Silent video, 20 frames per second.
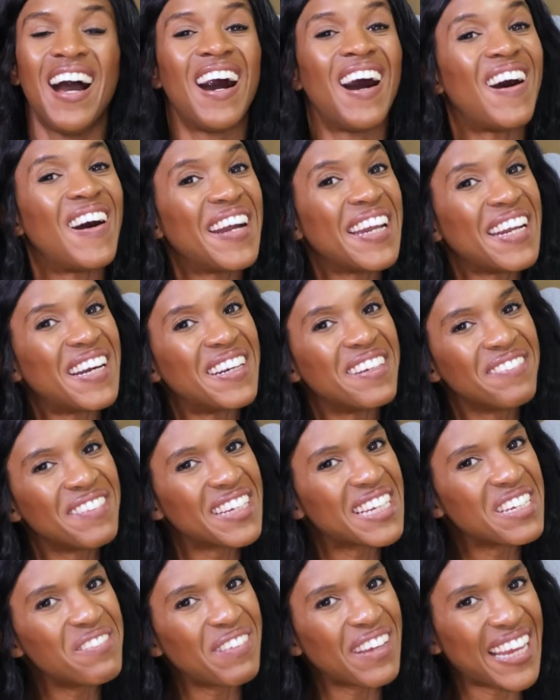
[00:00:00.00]
Hi, I'm
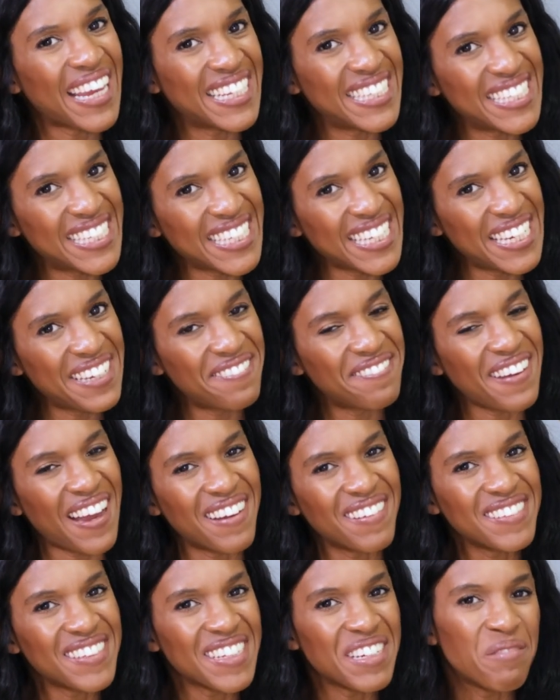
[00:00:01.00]
Nicola McKenzie,
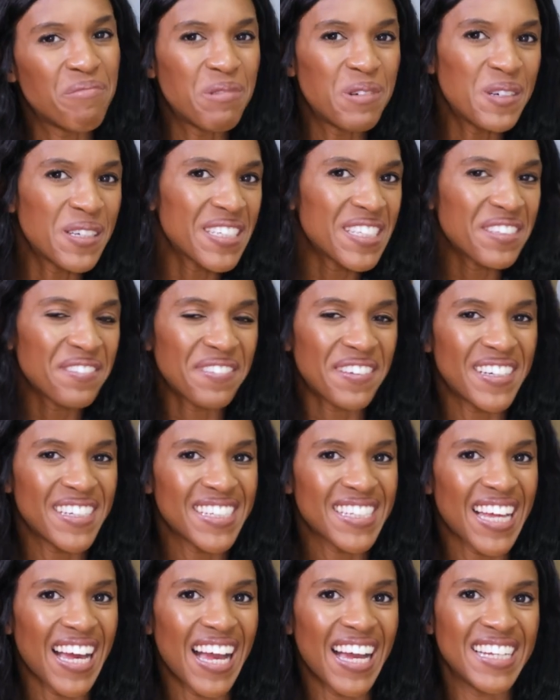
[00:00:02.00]
founder and mortgage
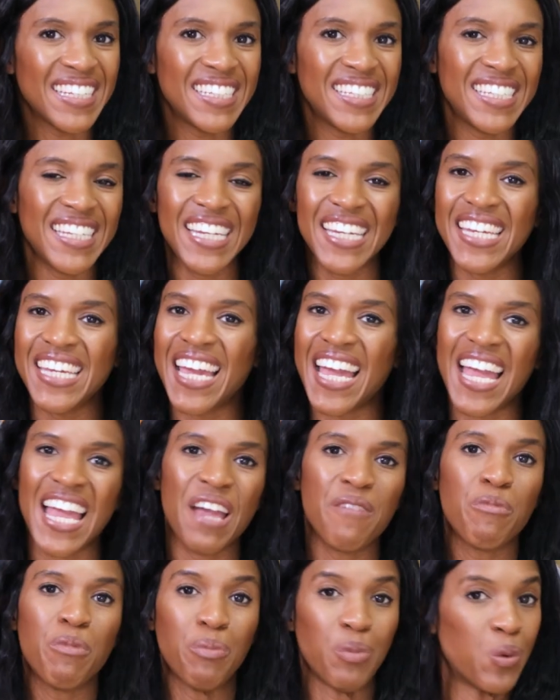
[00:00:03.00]
advisor at
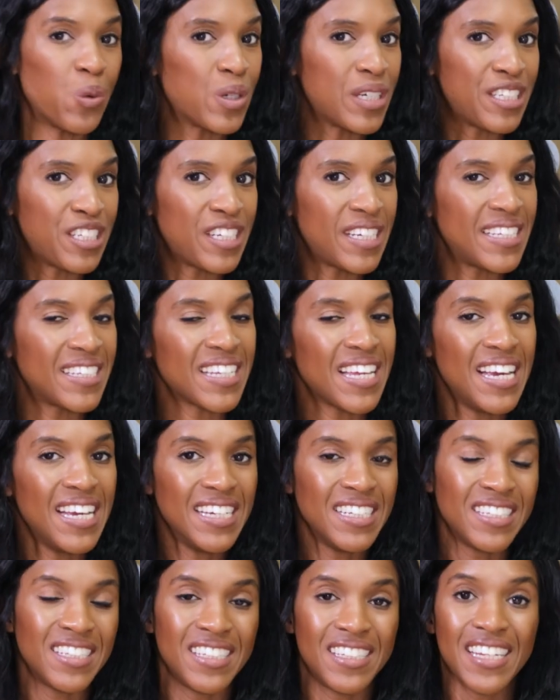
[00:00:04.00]
DM Mortgages.
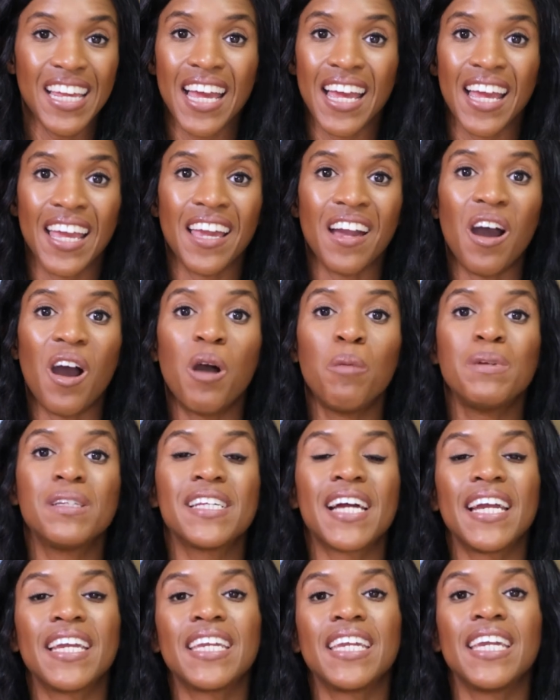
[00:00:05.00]
Today, I'll be
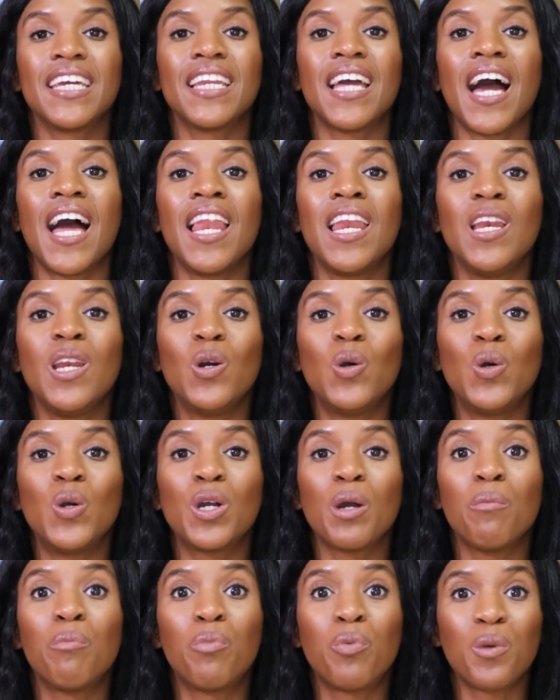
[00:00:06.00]
taking a
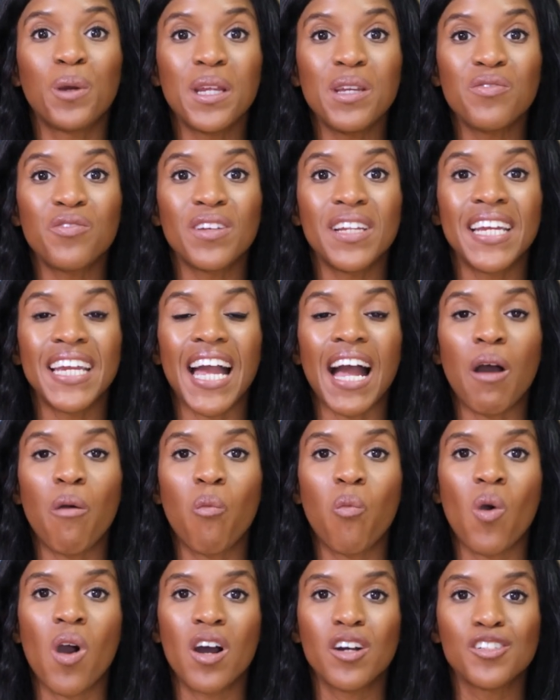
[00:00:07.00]
look briefly at
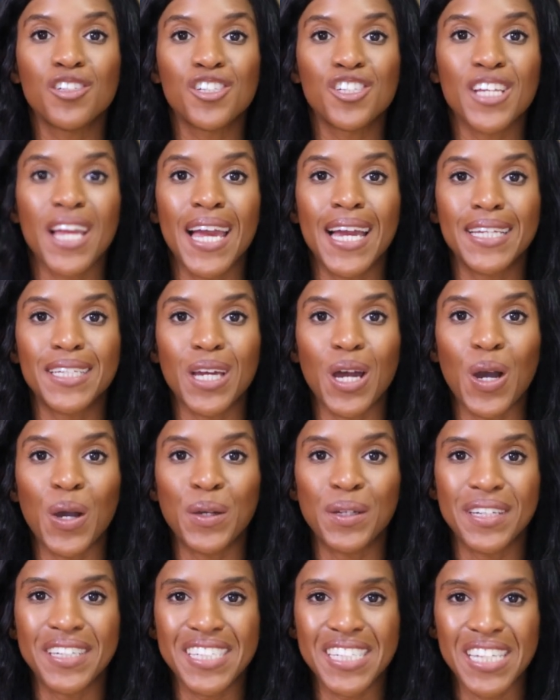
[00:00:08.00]
what shared
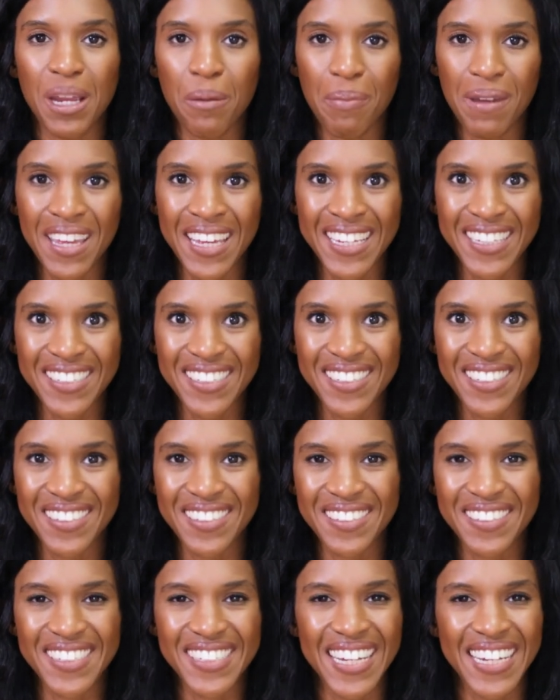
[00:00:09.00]
ownership is,
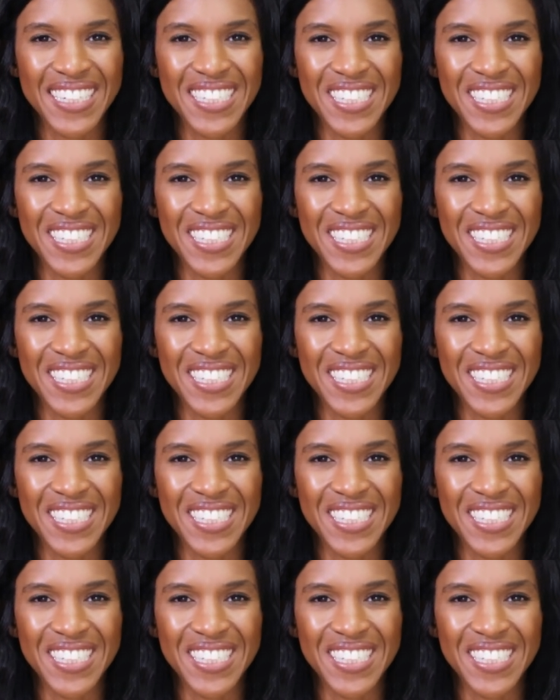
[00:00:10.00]
so stay